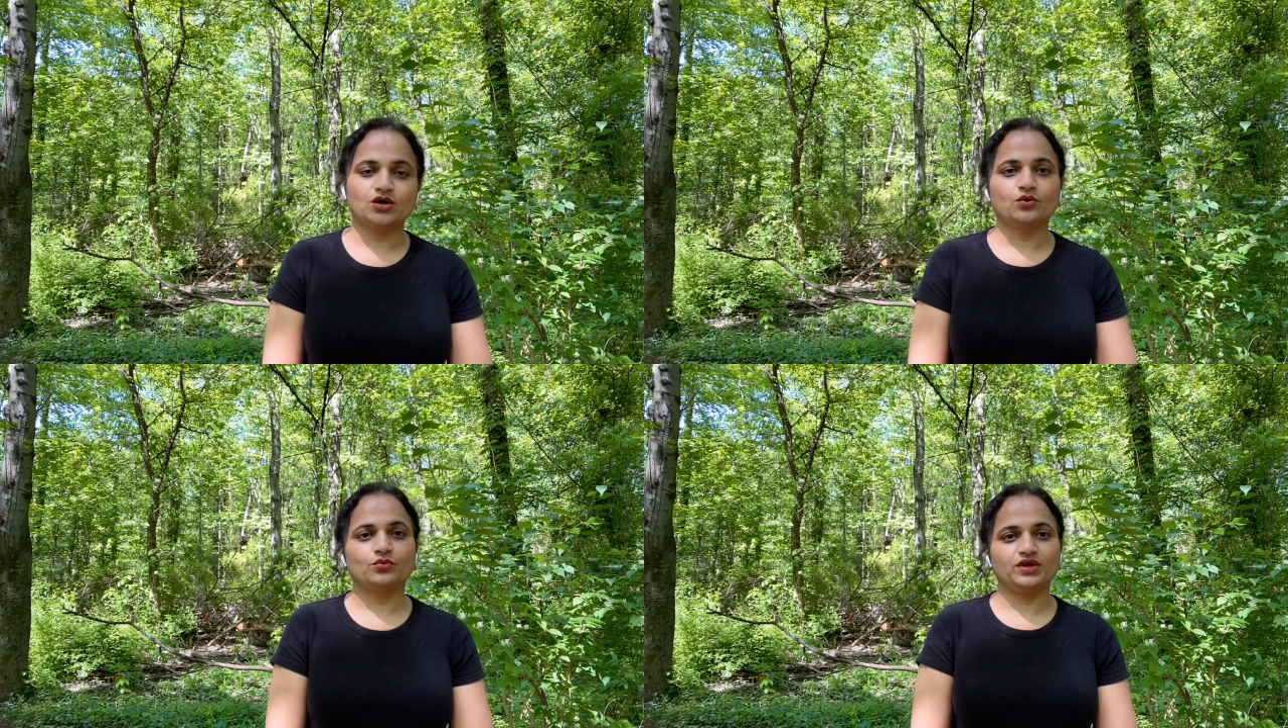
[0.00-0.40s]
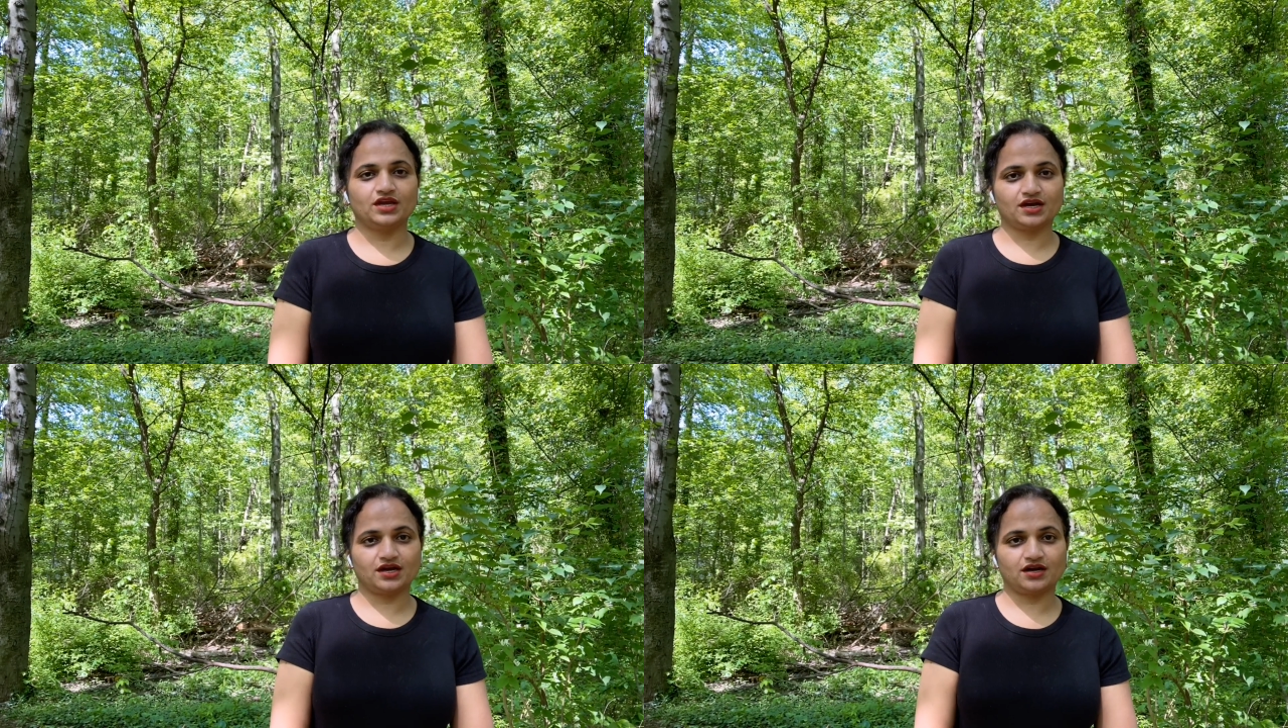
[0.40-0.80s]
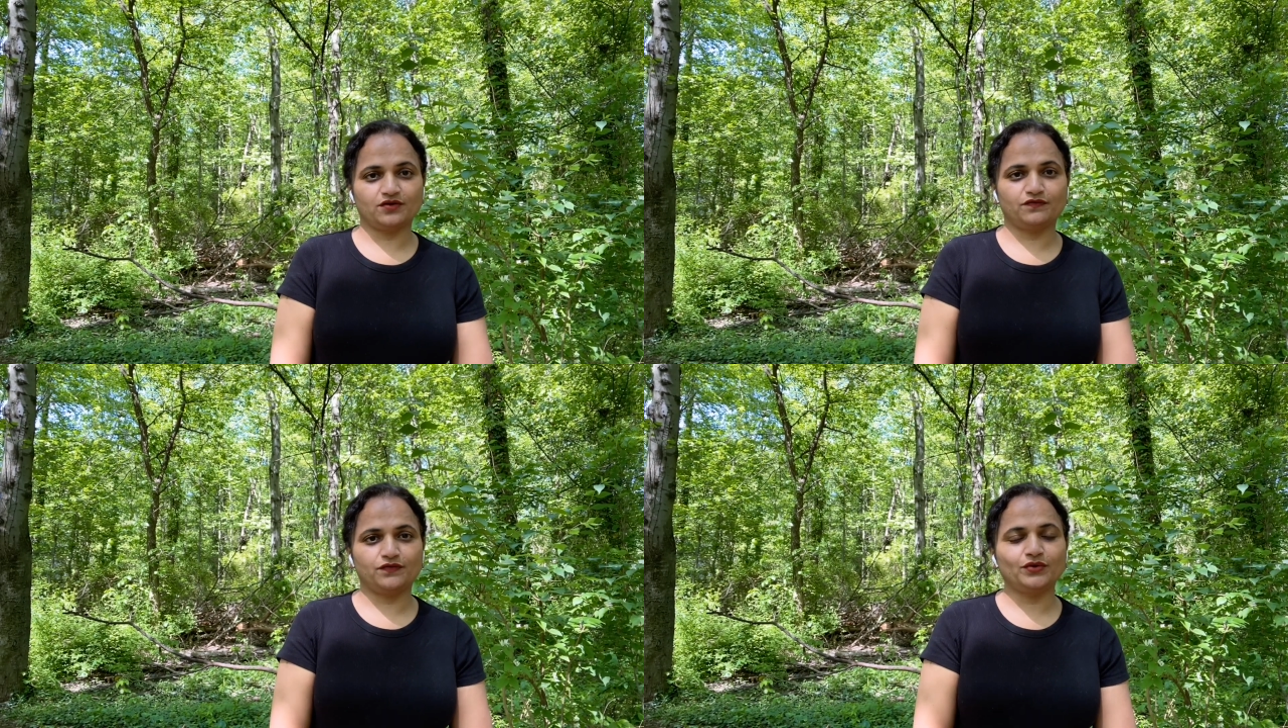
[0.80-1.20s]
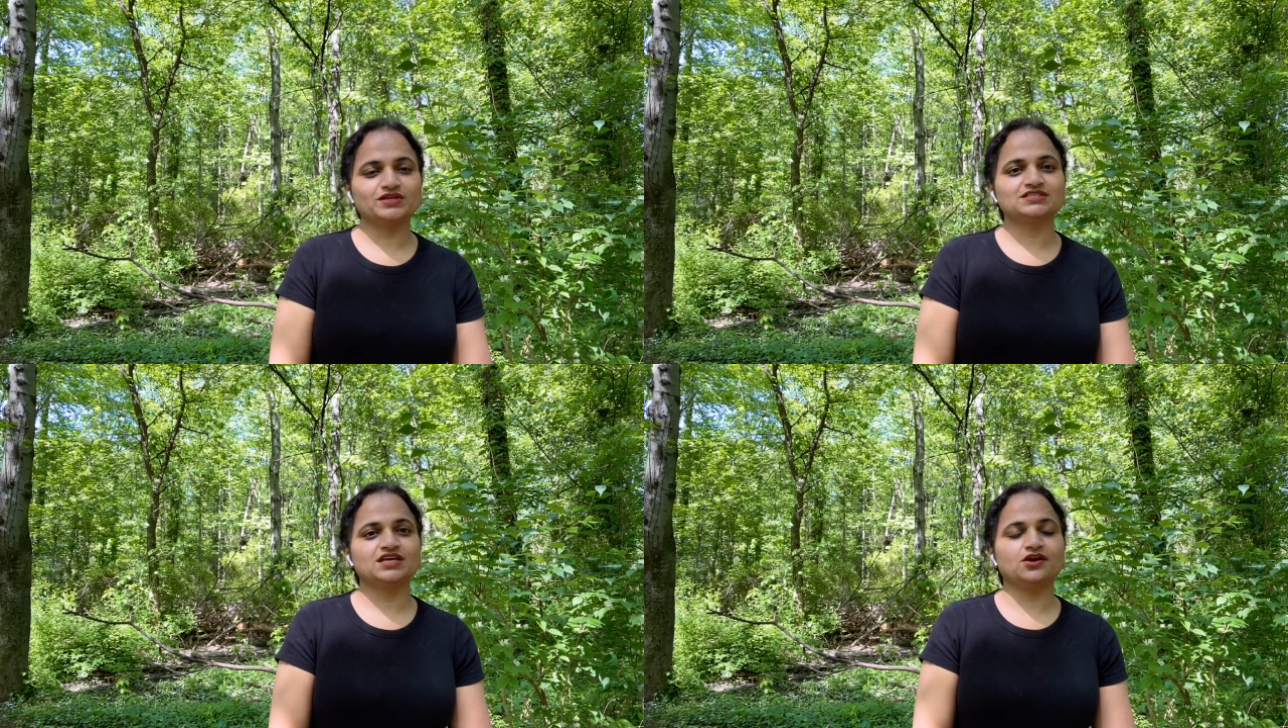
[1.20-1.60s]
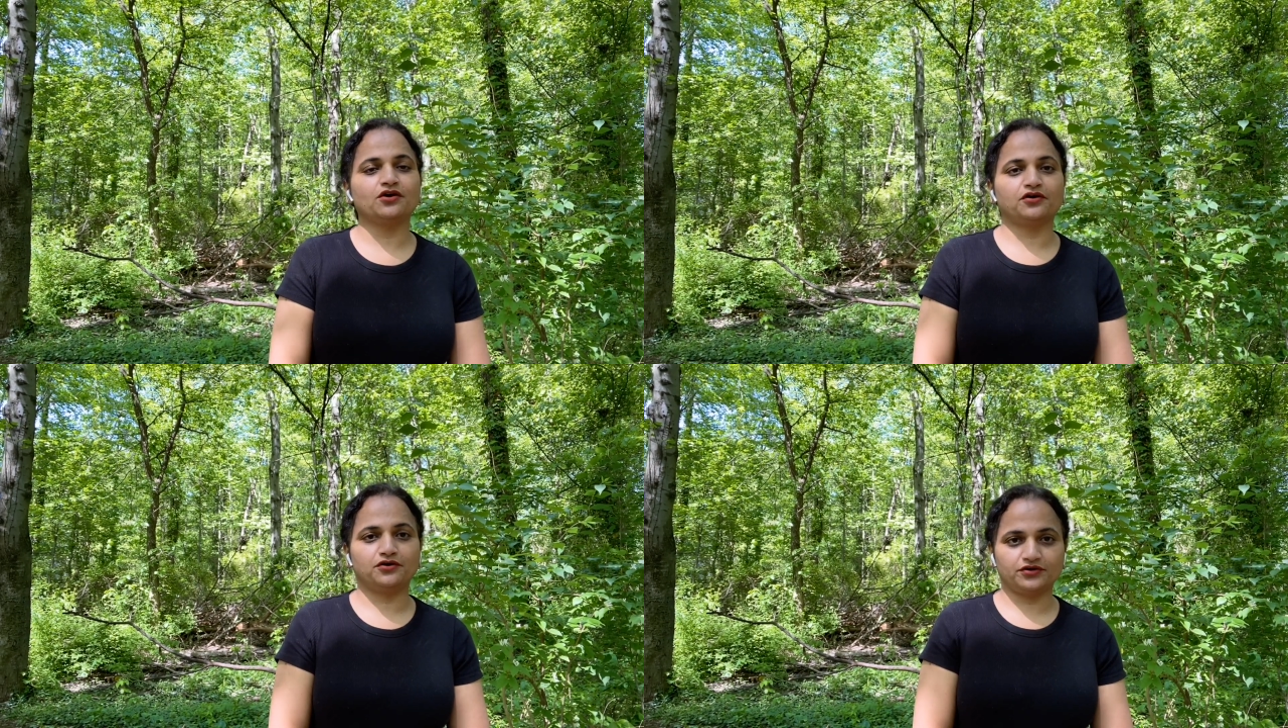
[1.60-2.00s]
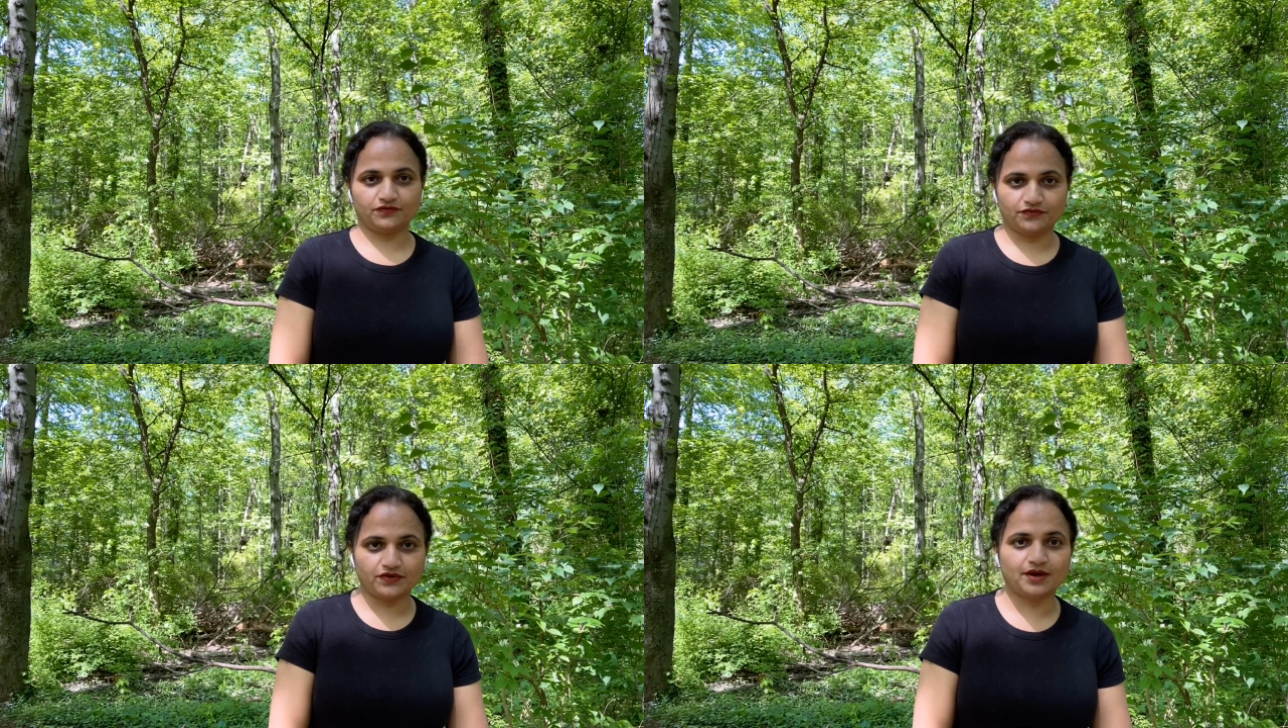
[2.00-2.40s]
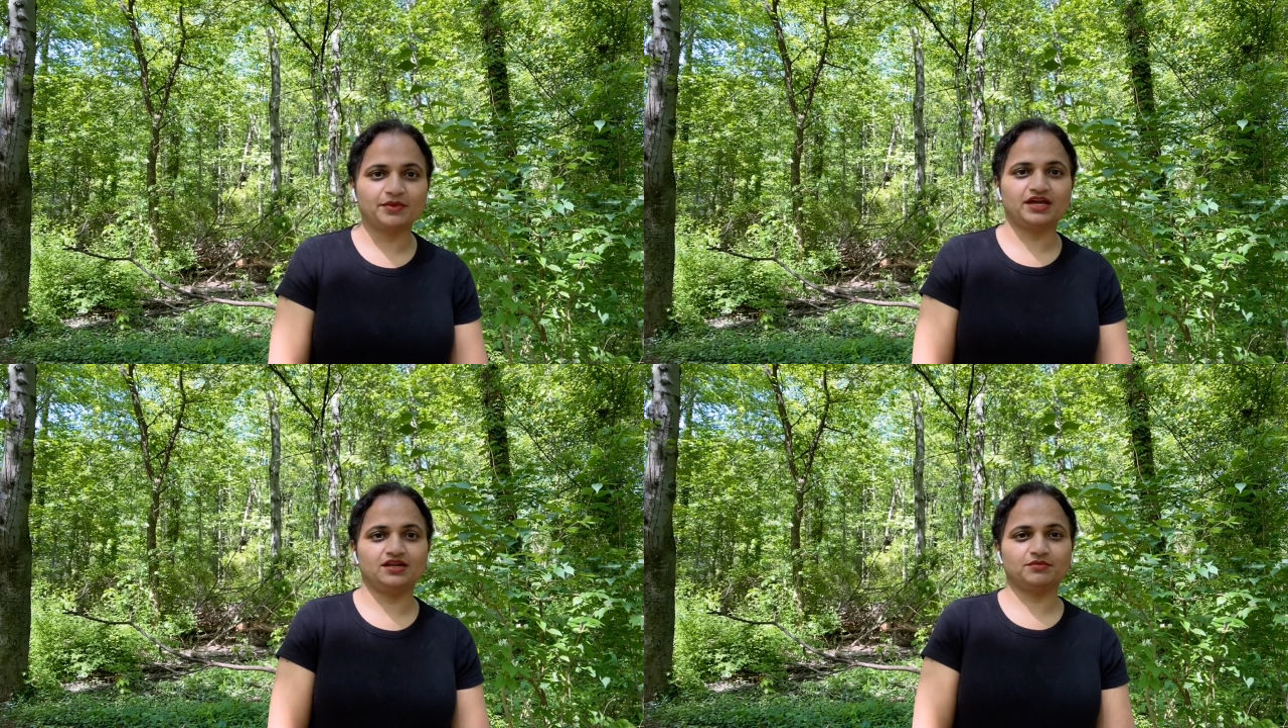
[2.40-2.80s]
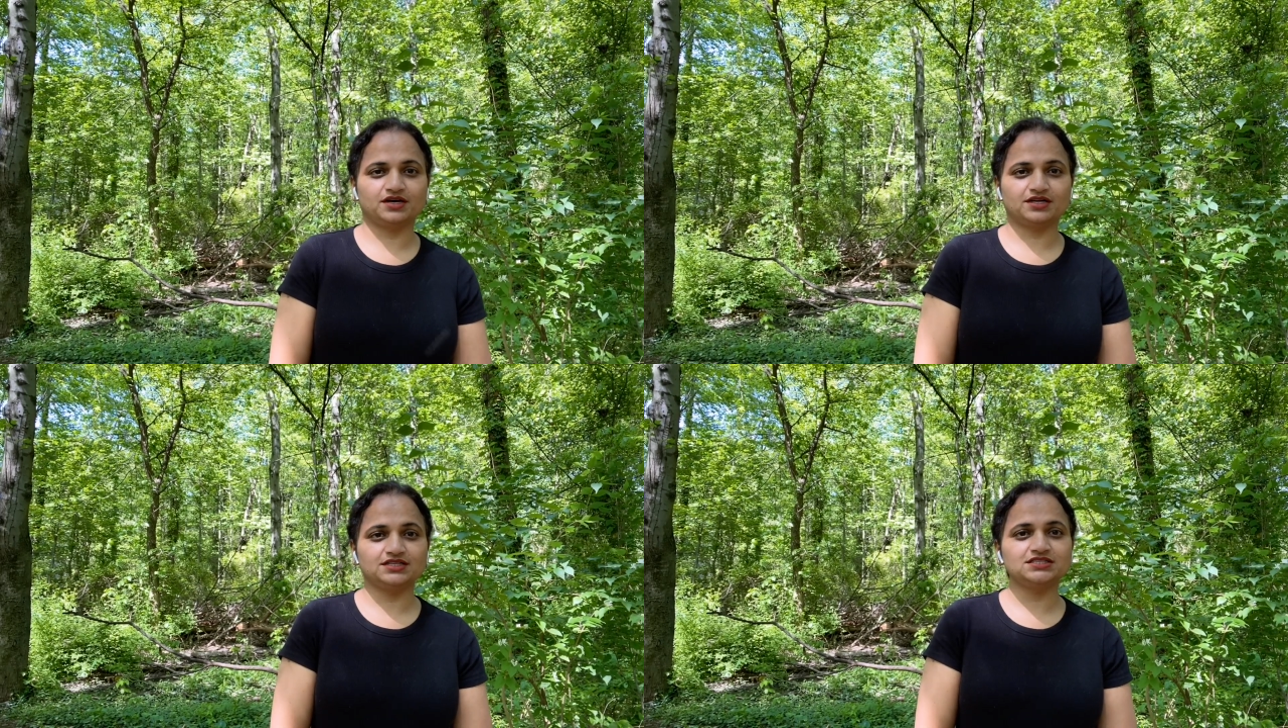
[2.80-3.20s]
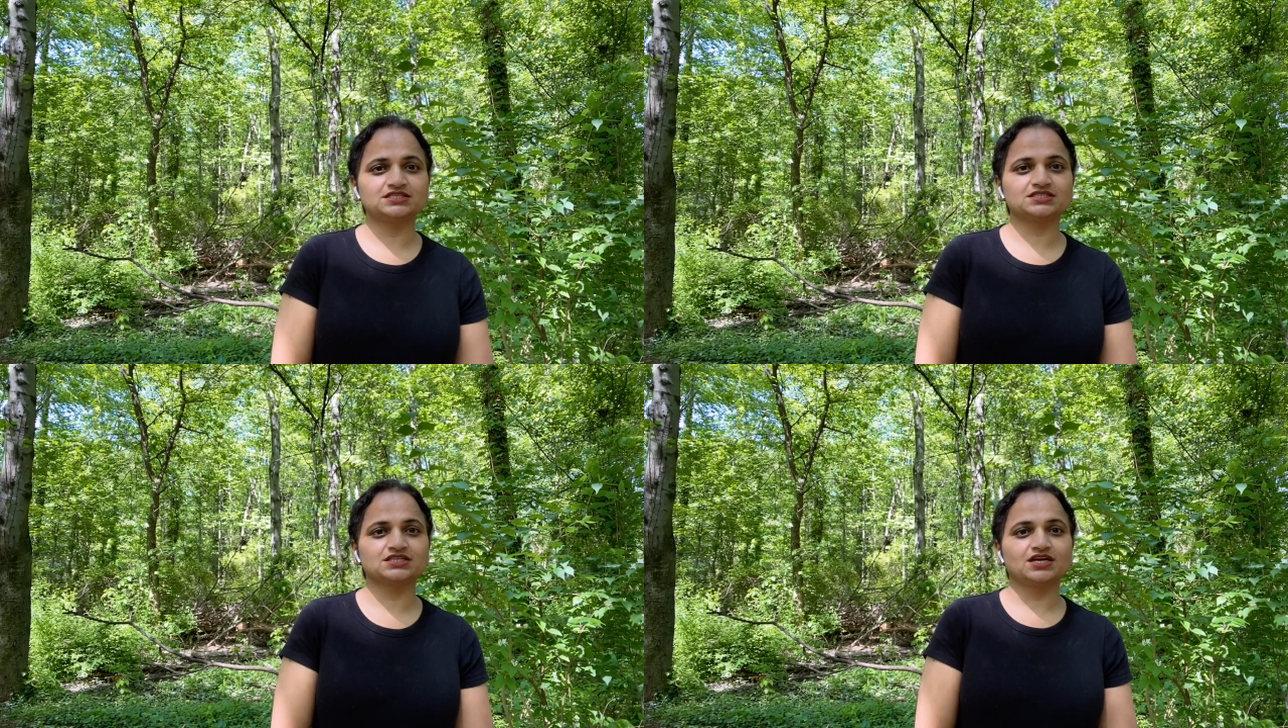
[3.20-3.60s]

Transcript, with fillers: we are focusing on farm animals.